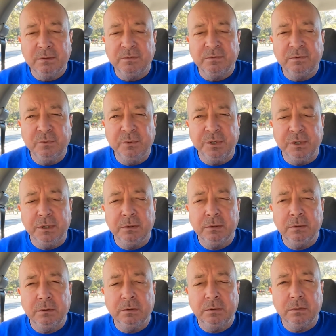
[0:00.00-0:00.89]

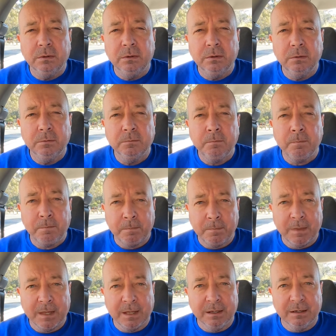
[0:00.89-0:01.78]
Foo-yo.
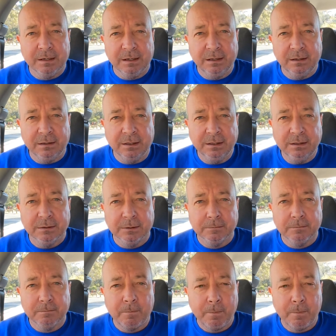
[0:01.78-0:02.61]
I like it.